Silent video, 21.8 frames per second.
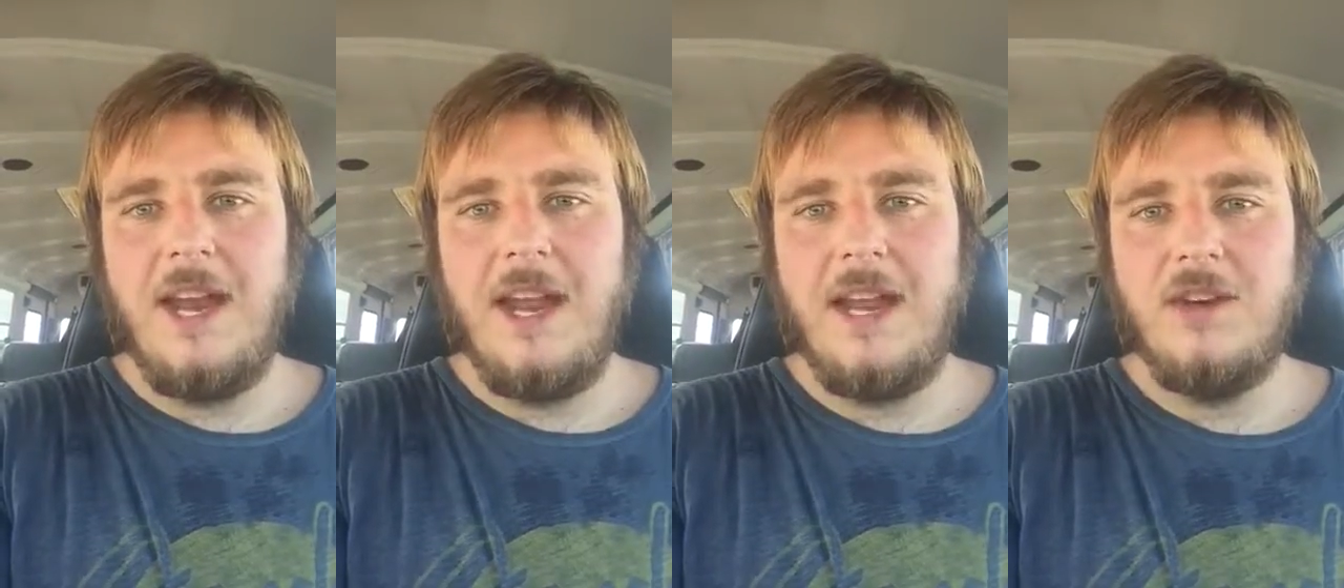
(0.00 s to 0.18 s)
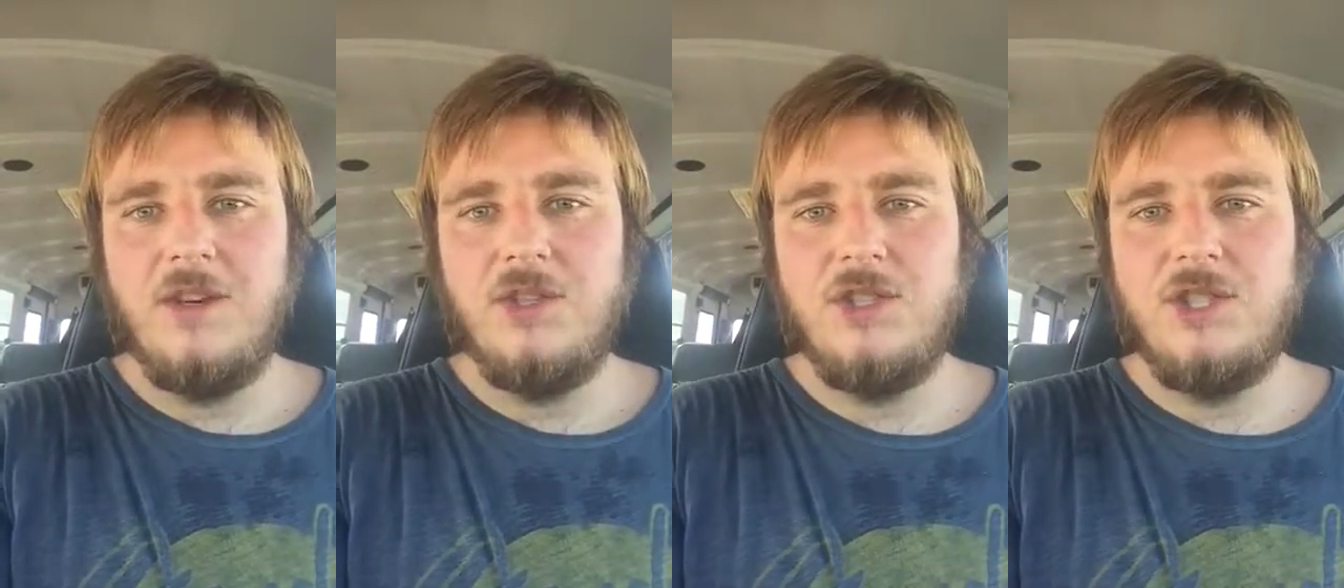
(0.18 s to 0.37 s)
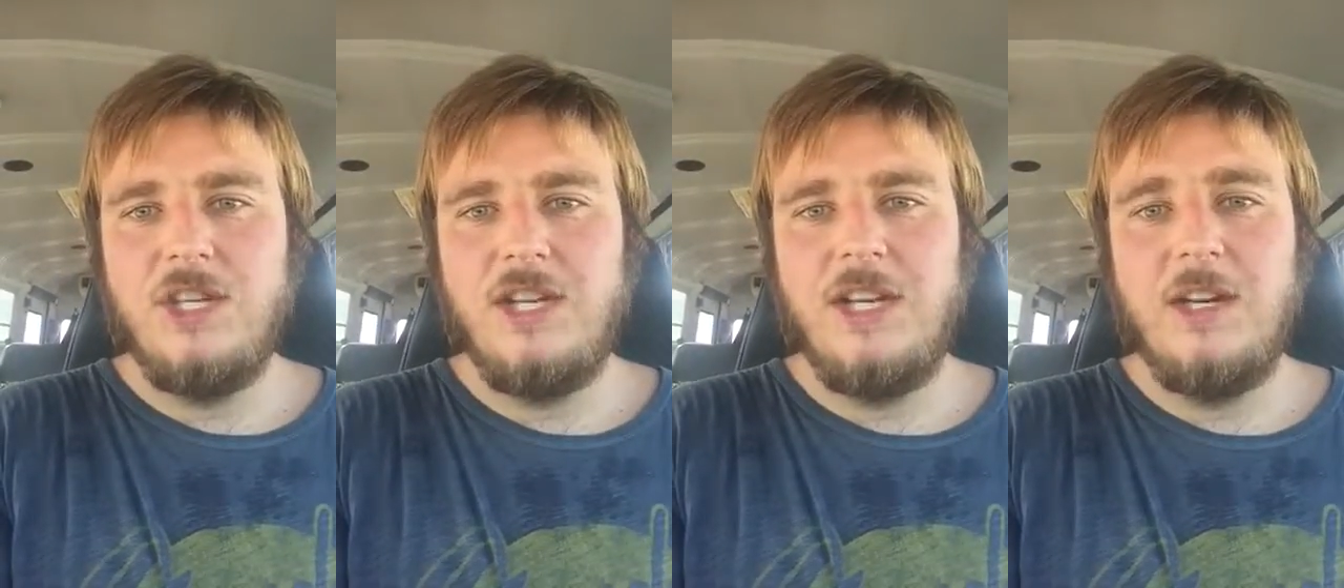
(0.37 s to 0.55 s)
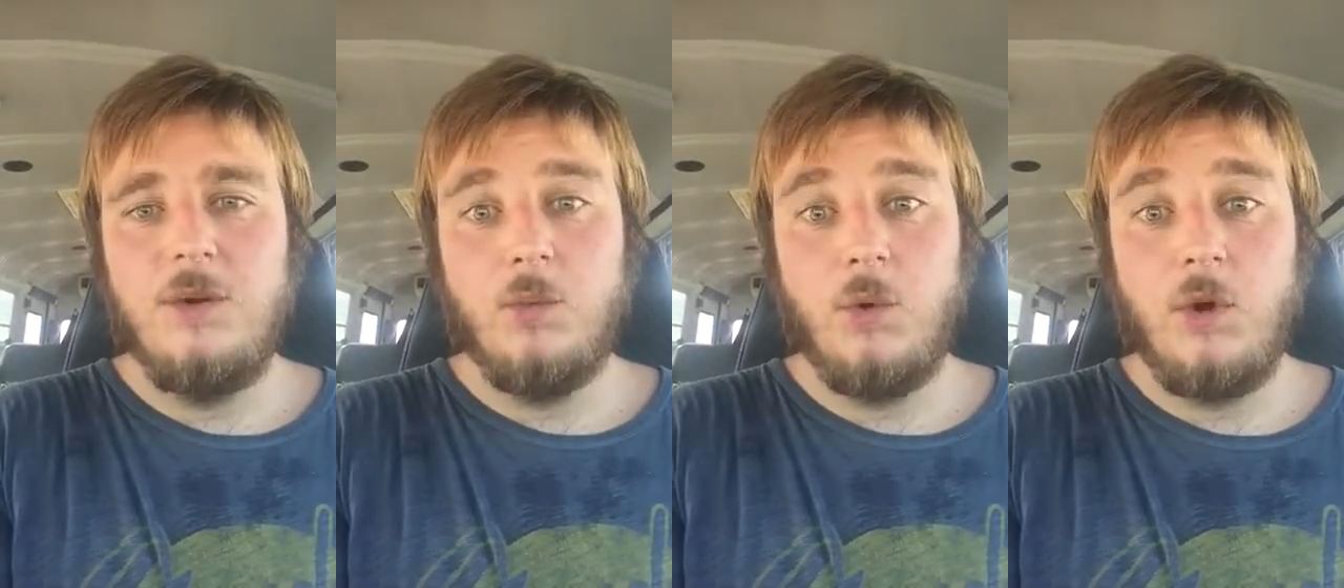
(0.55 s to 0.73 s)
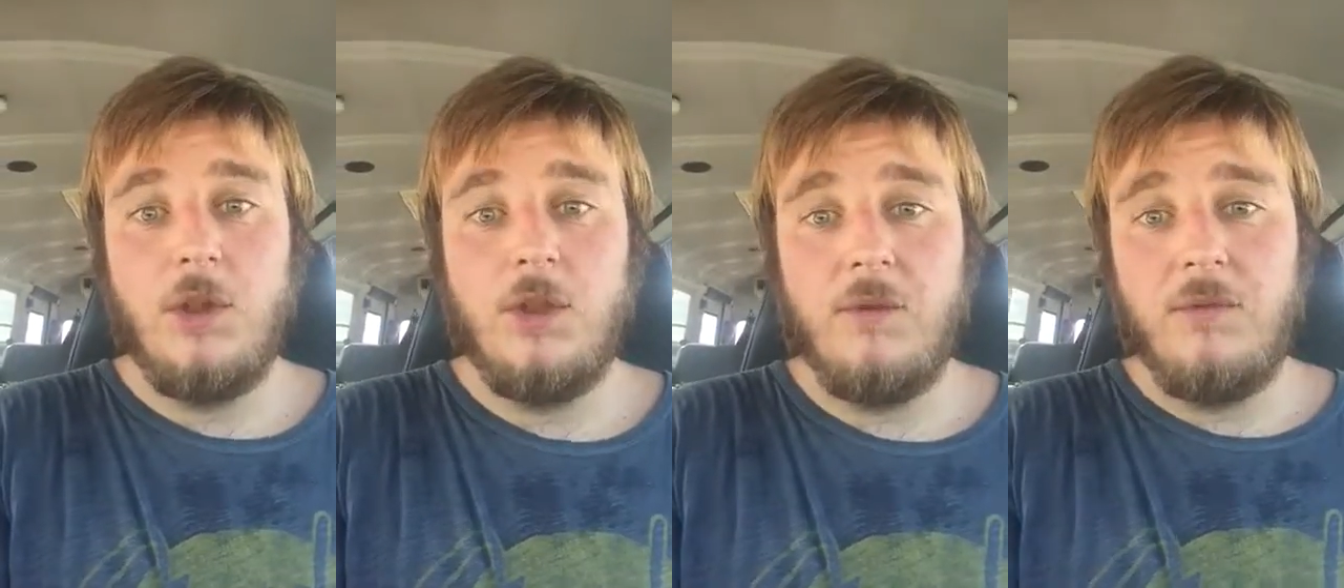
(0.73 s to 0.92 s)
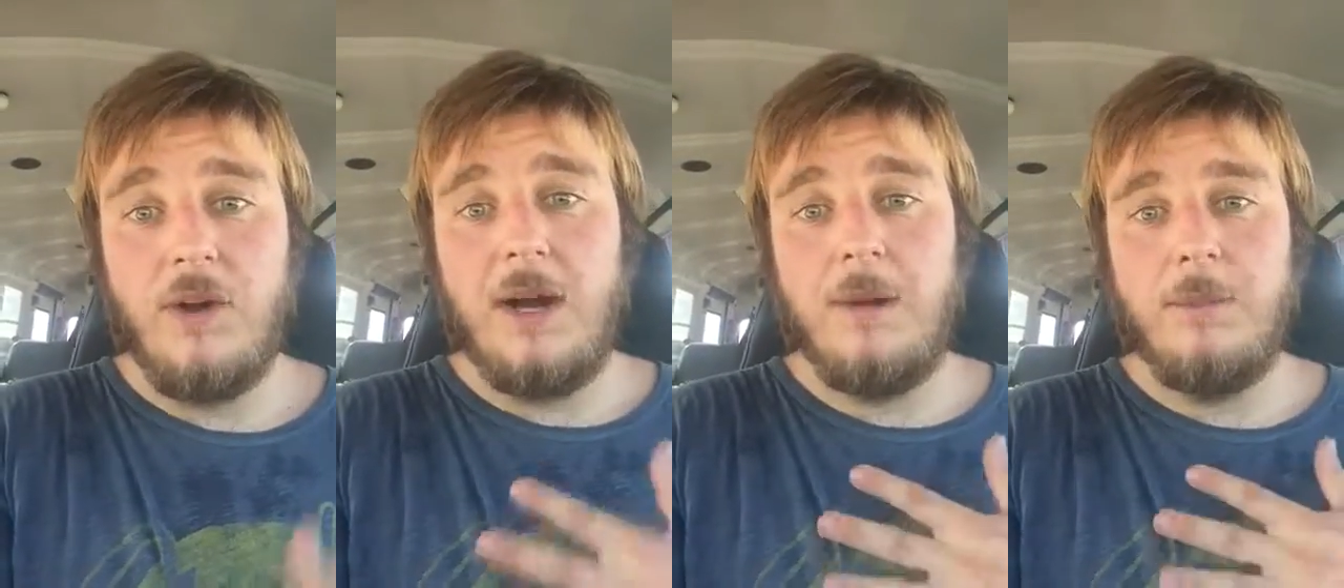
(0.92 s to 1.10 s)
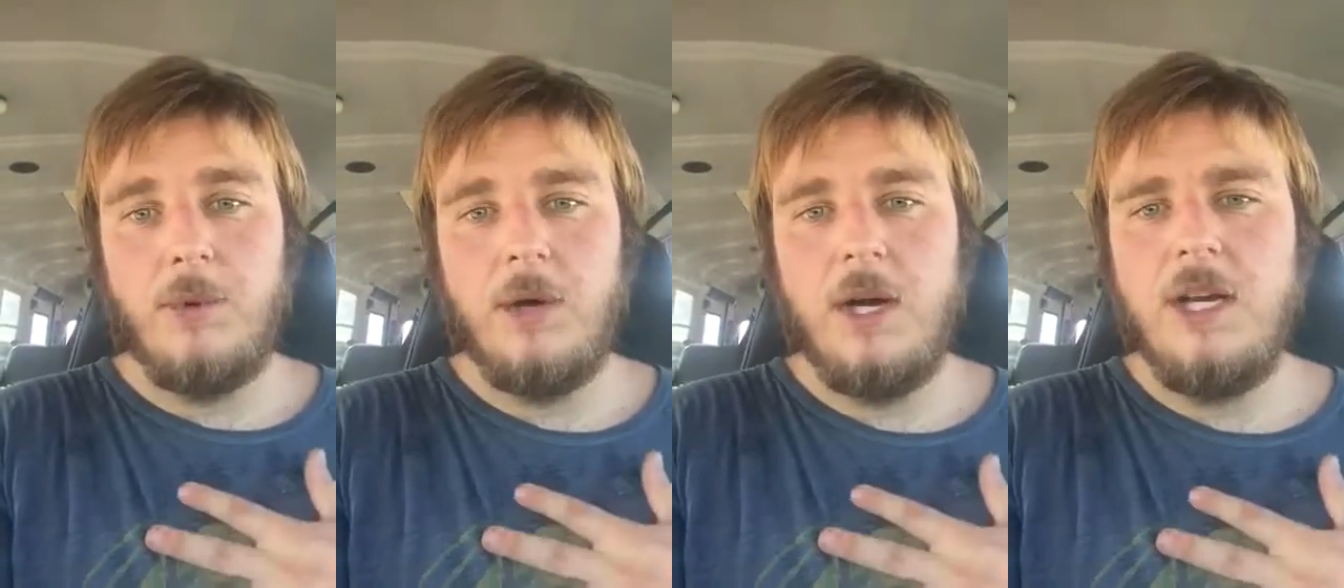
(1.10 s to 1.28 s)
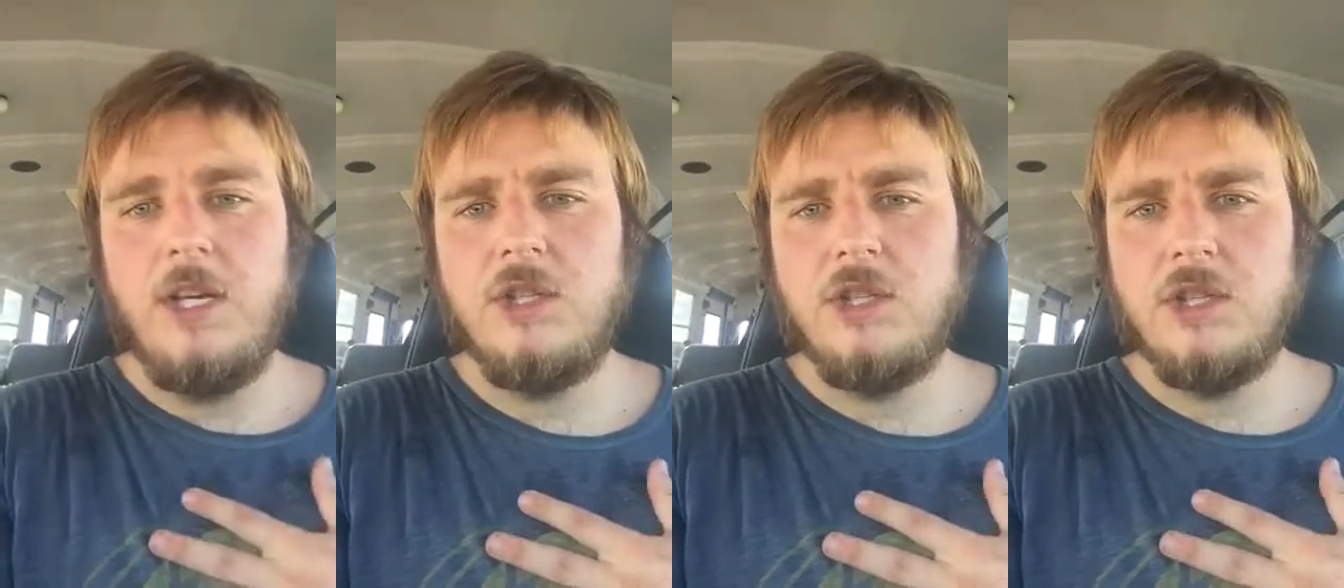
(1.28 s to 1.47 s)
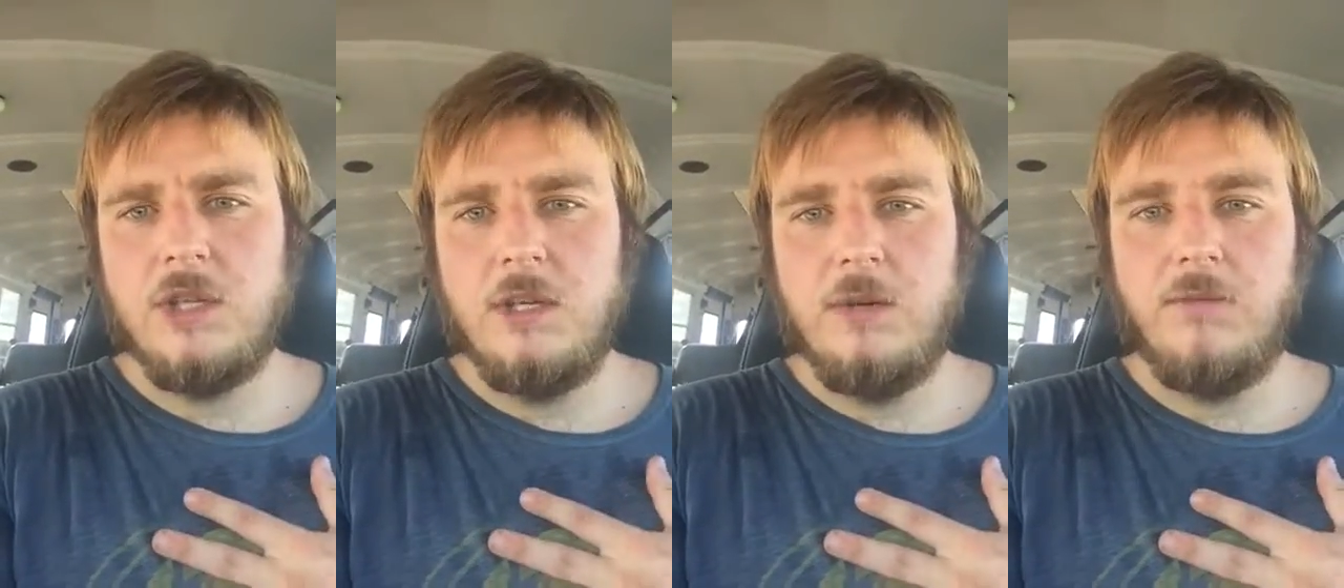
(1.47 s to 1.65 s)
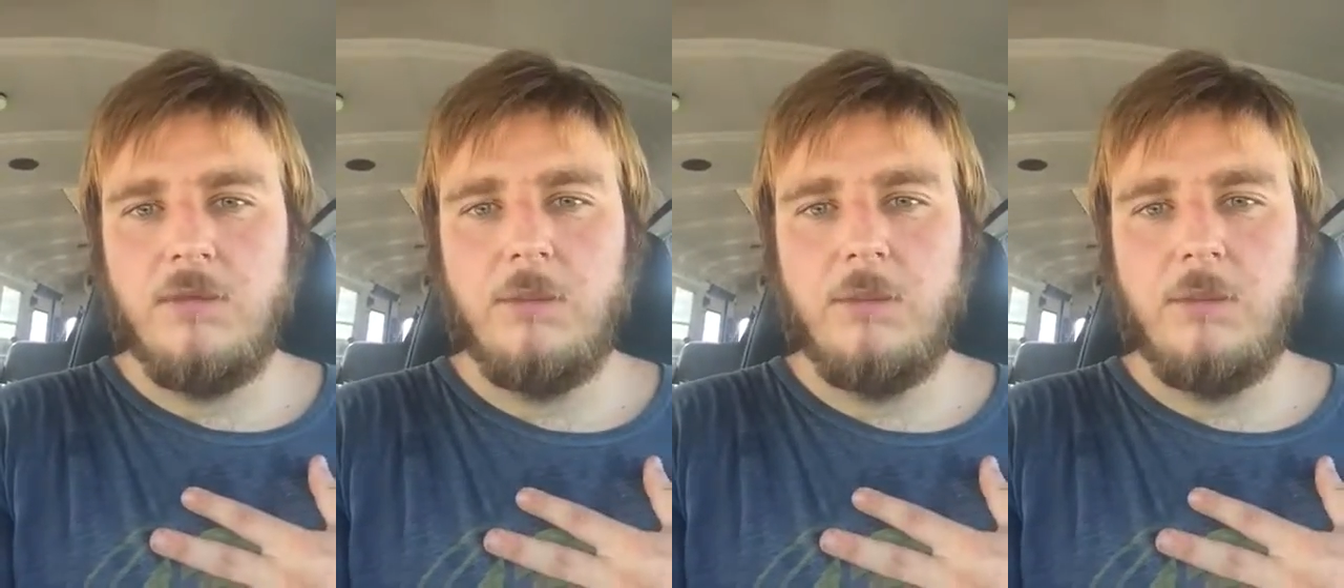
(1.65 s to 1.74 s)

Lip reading: energy and where the vibration